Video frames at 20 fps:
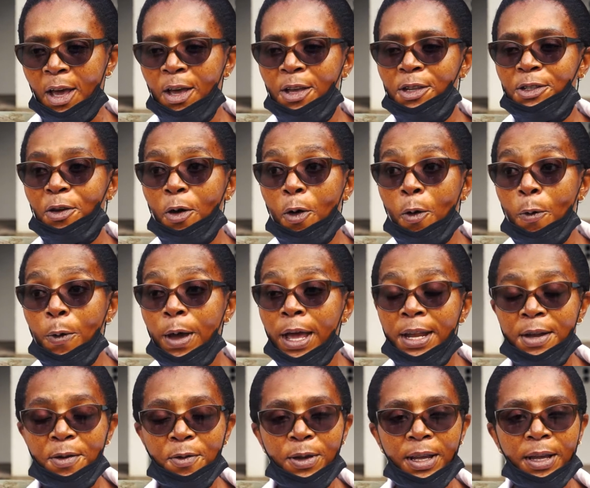So
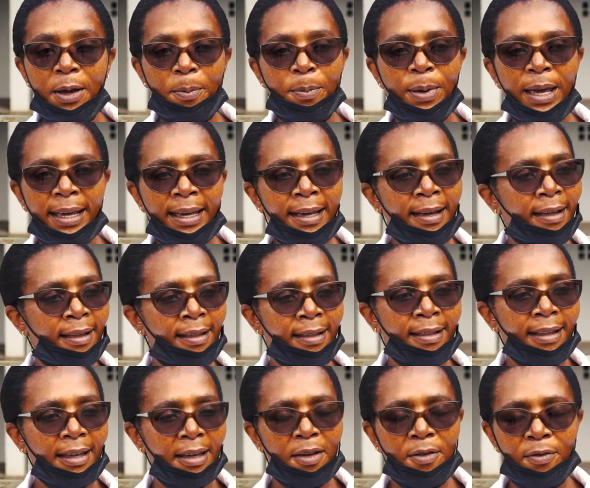when we are
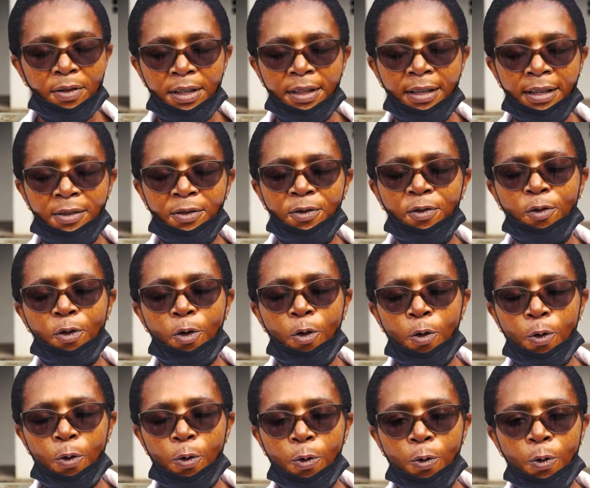packing everything
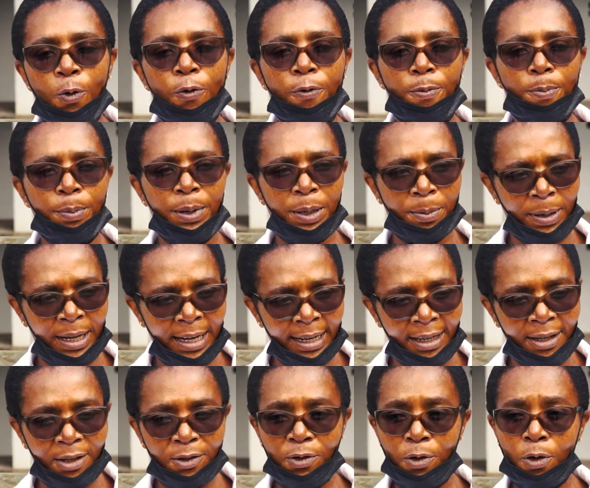for
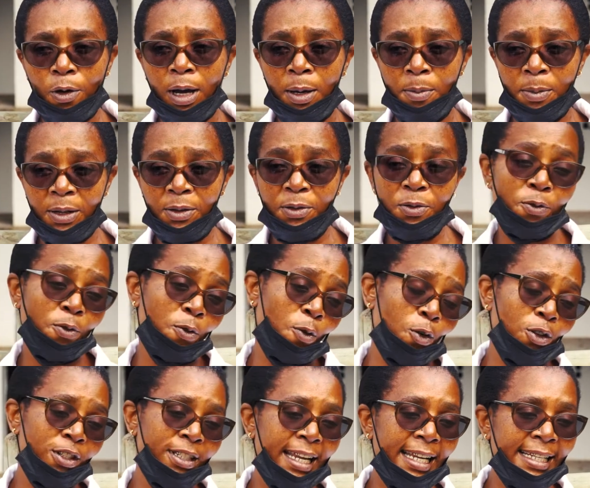preparing for coming to
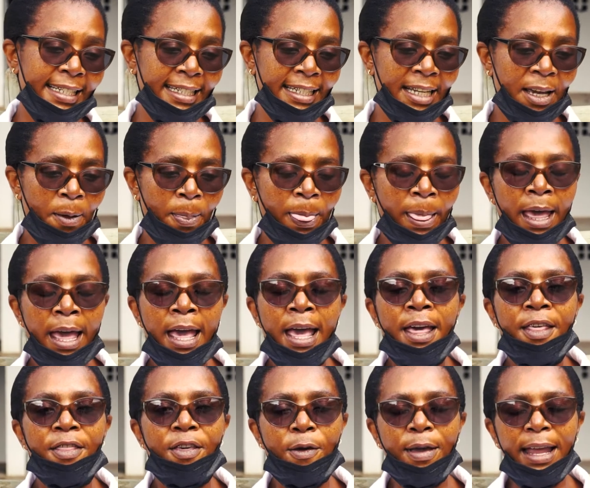horse riding,
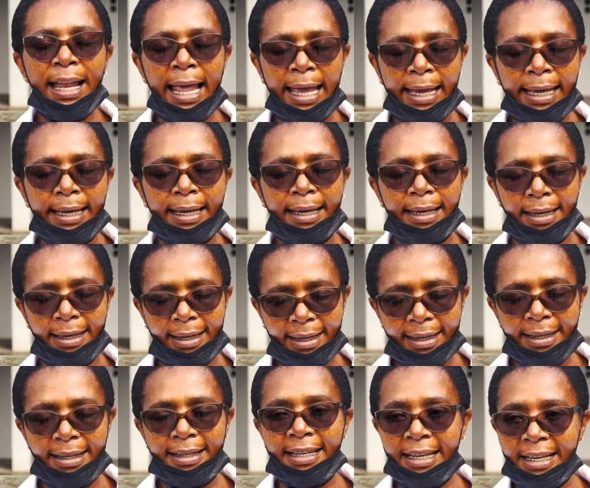they like
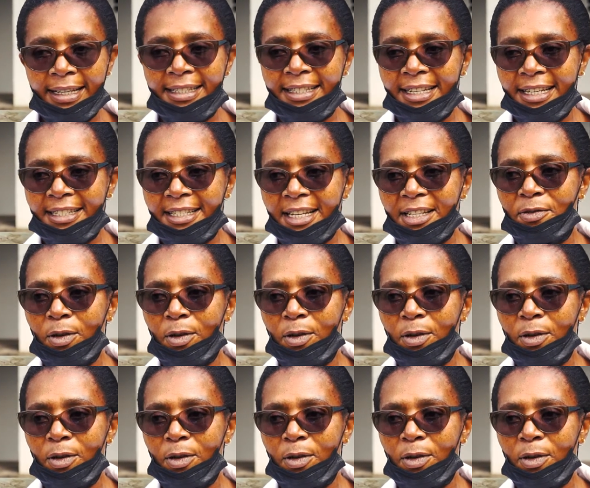Yes, yes, yes.